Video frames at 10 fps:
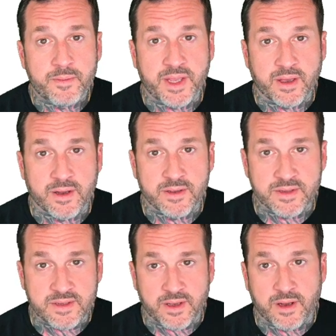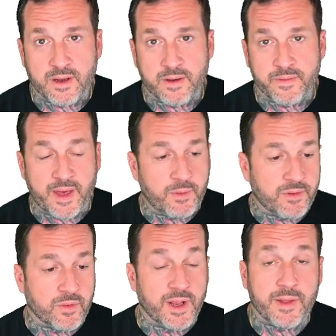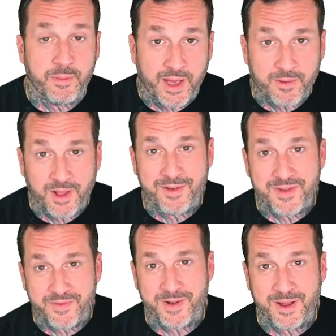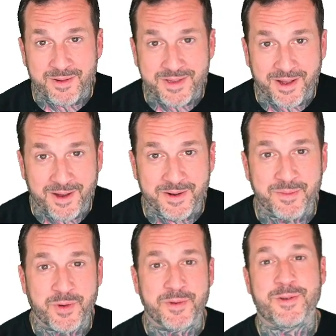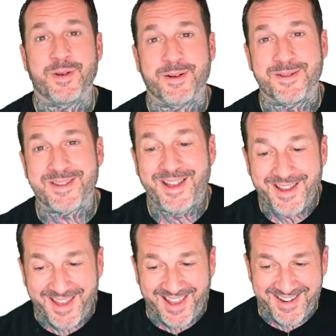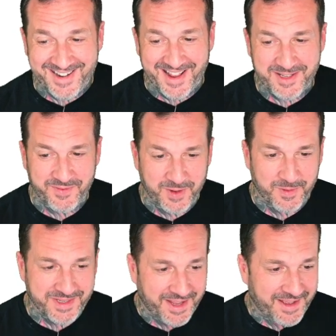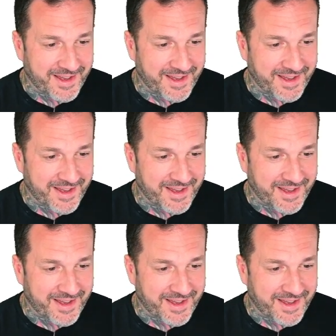because uh, that would really make life difficult on both triggers and index views.